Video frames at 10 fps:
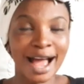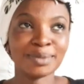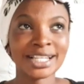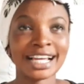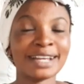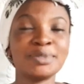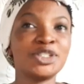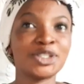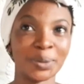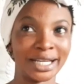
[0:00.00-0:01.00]
I'm just like, let me
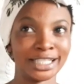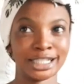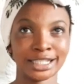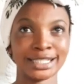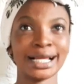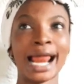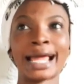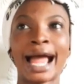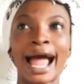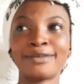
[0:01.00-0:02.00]
do it. It's not
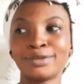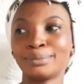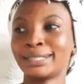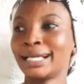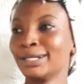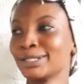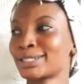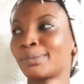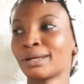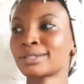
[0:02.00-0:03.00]
like I have one mother-in-law
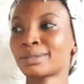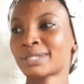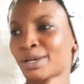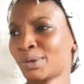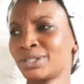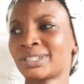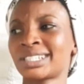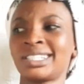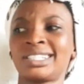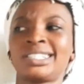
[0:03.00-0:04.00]
somewhere or something. What do you
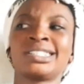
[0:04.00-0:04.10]
think?